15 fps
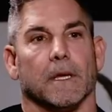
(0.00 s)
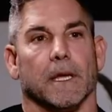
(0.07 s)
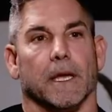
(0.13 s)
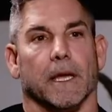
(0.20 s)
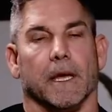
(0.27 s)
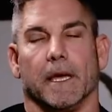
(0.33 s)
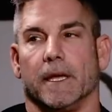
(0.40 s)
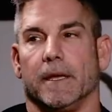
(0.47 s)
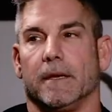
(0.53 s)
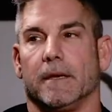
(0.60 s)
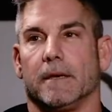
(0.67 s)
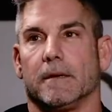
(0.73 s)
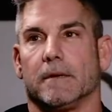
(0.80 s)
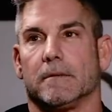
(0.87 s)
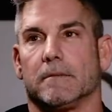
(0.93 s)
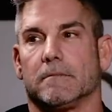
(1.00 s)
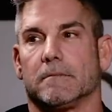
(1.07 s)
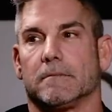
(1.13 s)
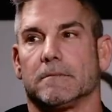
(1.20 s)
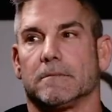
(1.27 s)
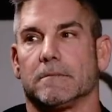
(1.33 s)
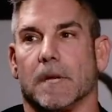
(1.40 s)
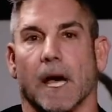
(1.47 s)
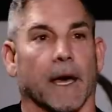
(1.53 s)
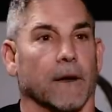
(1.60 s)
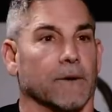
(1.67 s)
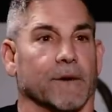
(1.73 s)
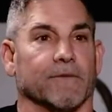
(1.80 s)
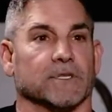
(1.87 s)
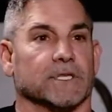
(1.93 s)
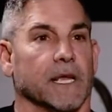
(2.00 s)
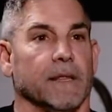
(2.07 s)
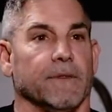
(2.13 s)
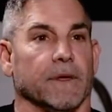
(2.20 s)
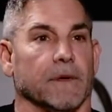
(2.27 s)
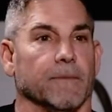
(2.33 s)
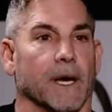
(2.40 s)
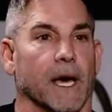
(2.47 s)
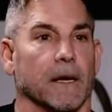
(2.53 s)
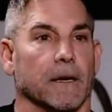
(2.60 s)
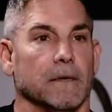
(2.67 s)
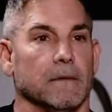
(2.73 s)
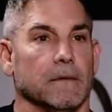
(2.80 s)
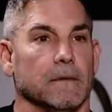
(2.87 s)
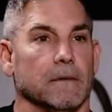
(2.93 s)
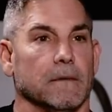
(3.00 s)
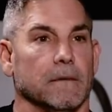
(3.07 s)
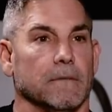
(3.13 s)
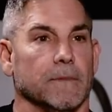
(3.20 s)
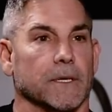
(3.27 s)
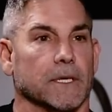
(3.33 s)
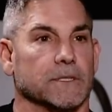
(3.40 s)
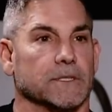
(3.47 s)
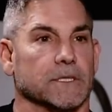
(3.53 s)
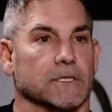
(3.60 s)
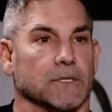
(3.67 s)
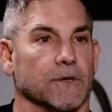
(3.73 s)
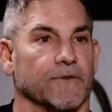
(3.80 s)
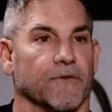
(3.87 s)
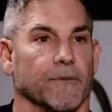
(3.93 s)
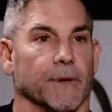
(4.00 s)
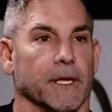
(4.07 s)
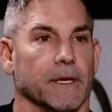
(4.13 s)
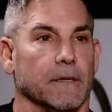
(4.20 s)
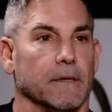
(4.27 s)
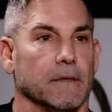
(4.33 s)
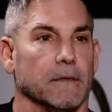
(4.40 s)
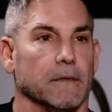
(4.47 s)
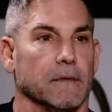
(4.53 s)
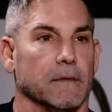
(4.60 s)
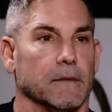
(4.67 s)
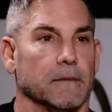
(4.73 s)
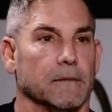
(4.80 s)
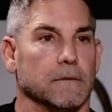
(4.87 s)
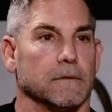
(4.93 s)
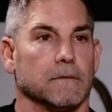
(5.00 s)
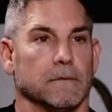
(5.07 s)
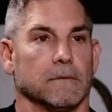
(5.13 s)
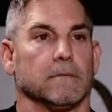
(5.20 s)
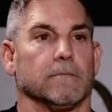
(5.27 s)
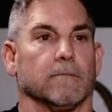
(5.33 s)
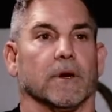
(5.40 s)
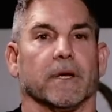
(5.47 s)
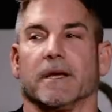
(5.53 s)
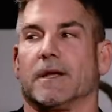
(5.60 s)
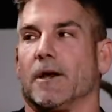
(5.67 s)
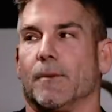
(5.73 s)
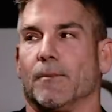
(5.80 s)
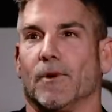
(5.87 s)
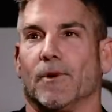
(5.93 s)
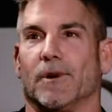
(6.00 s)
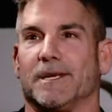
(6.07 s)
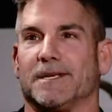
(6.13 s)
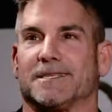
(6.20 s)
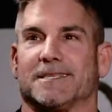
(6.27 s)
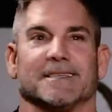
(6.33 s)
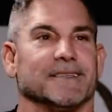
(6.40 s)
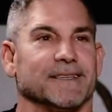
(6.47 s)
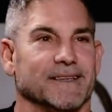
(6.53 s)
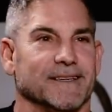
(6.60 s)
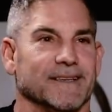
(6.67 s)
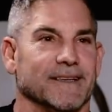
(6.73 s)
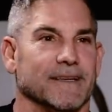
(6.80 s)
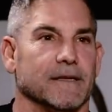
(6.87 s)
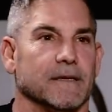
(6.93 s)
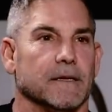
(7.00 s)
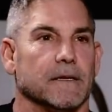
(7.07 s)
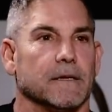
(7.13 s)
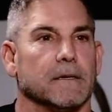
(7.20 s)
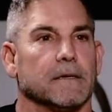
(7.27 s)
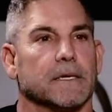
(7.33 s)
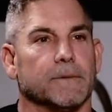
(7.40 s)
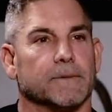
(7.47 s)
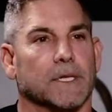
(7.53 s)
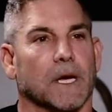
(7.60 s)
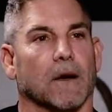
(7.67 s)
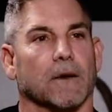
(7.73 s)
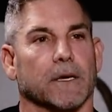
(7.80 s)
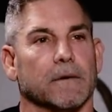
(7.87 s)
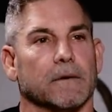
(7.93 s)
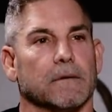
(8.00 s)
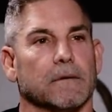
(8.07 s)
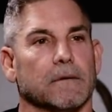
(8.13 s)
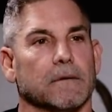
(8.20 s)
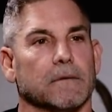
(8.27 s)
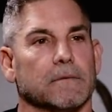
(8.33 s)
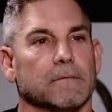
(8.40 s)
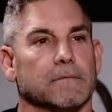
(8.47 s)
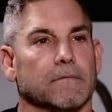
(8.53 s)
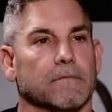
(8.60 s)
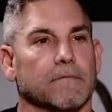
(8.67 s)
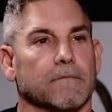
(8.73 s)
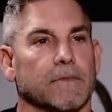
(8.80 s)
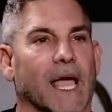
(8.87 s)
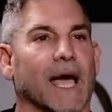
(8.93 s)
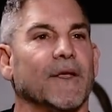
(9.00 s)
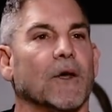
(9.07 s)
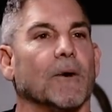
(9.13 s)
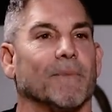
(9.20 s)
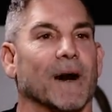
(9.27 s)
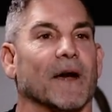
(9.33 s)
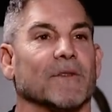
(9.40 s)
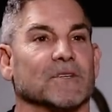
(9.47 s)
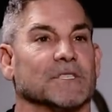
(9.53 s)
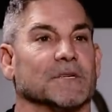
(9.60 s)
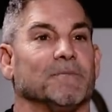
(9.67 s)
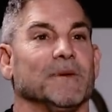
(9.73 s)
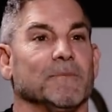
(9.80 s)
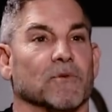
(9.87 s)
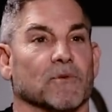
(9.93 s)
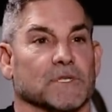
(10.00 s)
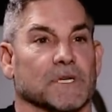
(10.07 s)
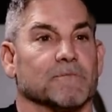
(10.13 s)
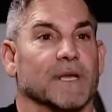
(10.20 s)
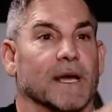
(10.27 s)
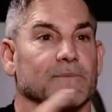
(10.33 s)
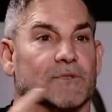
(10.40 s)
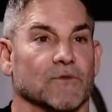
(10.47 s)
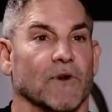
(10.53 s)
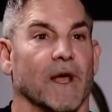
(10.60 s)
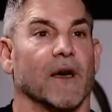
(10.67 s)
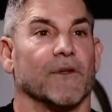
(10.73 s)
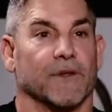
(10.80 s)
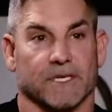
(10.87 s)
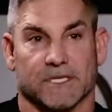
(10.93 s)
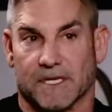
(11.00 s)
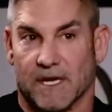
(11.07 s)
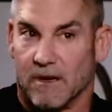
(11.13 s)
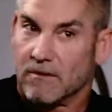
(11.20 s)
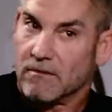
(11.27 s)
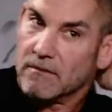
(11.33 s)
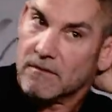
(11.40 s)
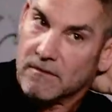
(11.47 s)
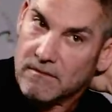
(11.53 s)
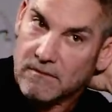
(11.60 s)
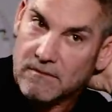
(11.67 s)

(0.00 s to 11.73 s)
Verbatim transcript: And I don't ever say anything about it. Yeah. Because it's good for me. Bring it on, boys. Yeah. Keep talking. So I know it bothers the people sometimes around us. Though. Yeah.